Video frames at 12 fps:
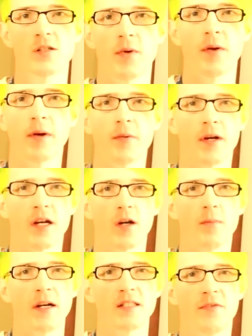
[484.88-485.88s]
So anyway, we're gonna
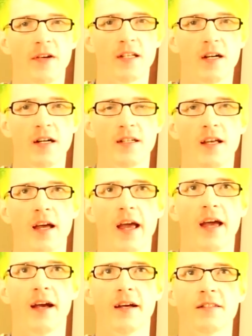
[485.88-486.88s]
go back to VidCon
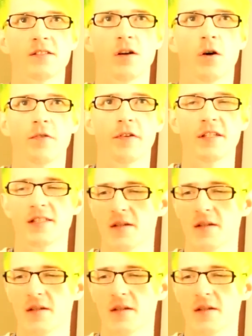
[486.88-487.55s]
and hopefully